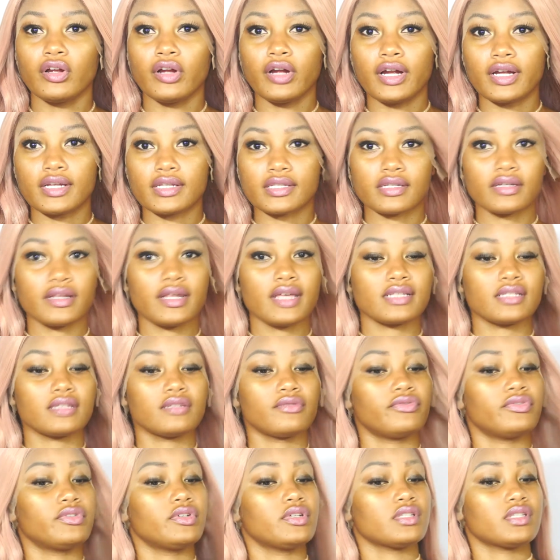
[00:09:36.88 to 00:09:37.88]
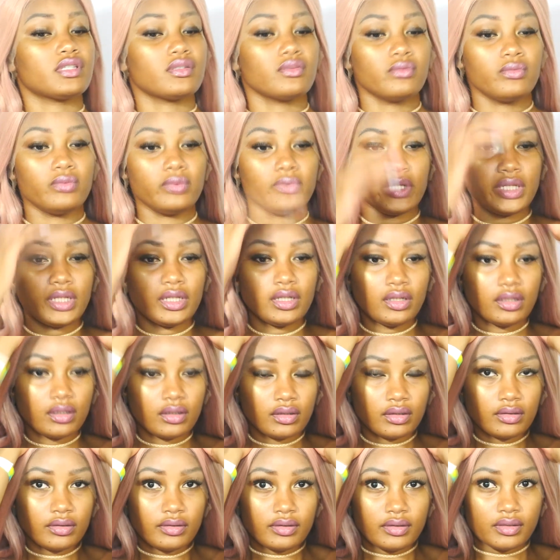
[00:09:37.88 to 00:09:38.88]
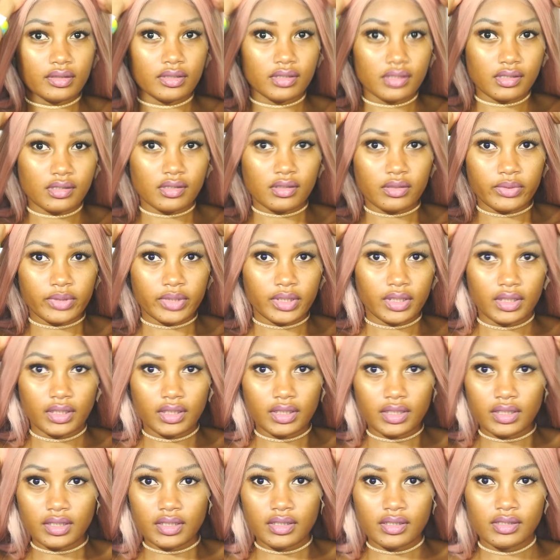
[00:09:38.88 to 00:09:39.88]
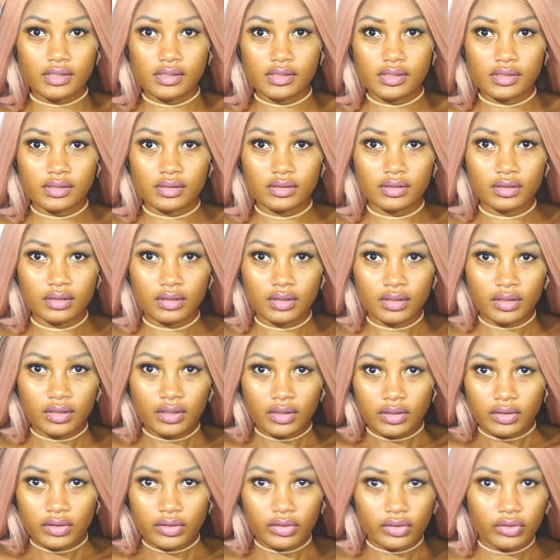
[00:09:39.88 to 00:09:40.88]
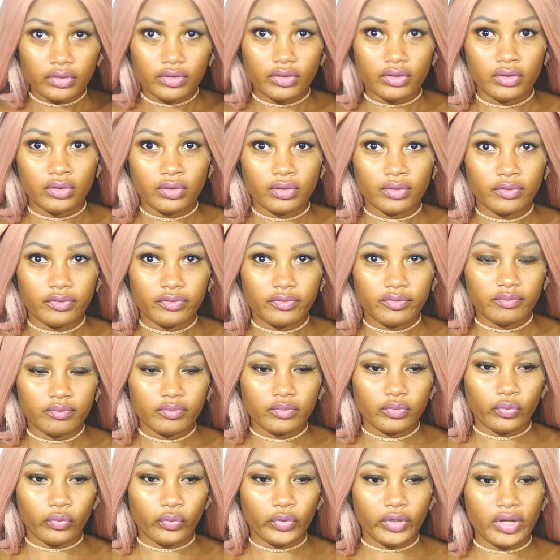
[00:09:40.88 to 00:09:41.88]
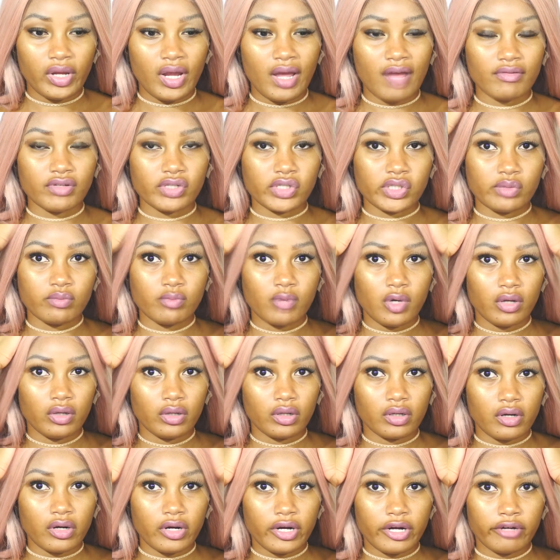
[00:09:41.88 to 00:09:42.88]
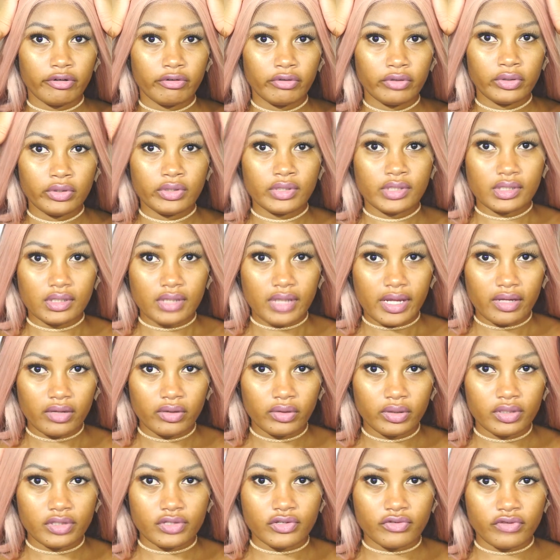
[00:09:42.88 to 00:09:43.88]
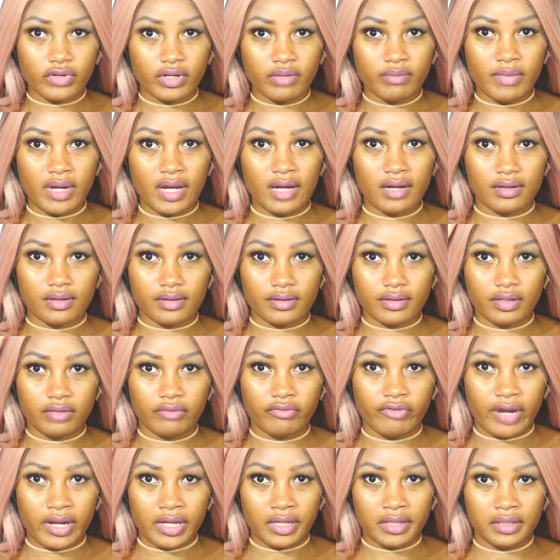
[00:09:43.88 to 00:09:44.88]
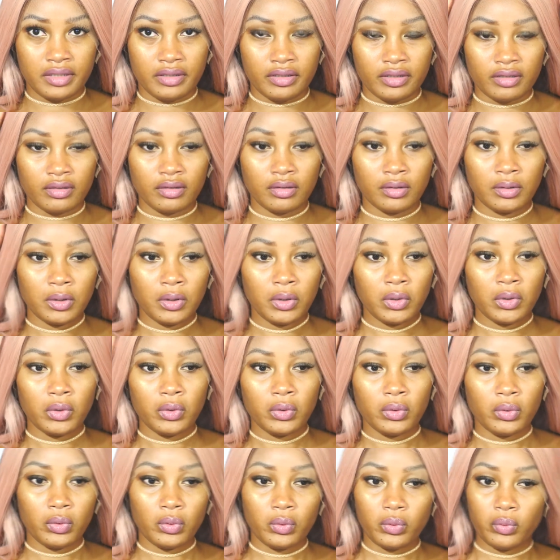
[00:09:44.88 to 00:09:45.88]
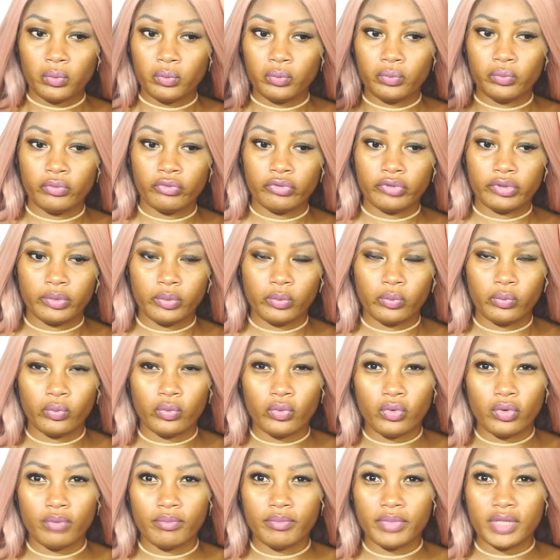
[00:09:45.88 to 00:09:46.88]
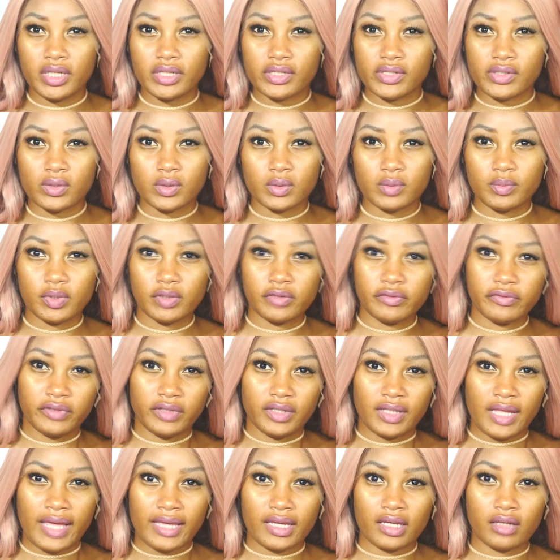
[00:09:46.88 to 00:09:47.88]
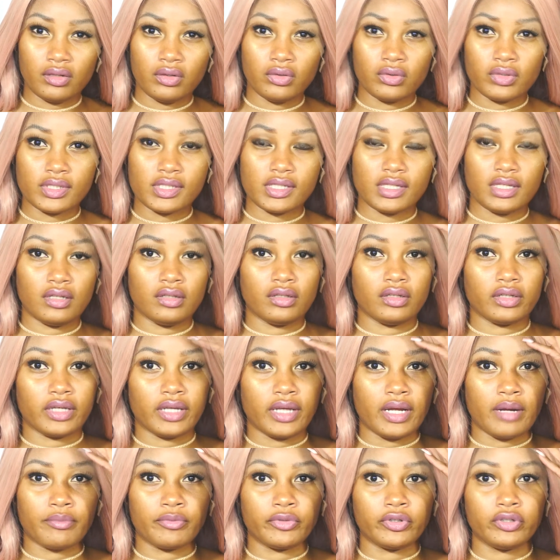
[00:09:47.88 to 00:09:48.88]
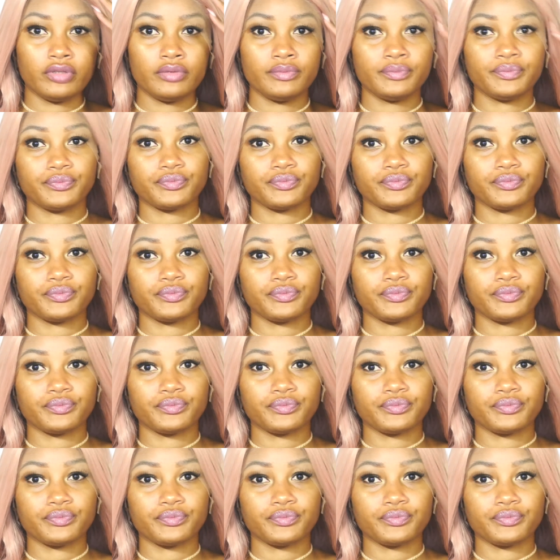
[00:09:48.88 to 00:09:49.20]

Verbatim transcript: Alright, so that's it for this wig. This is how it is. You know, when you have smaller cornrows, like going straight back, then right here won't be so puffy like it looks in the camera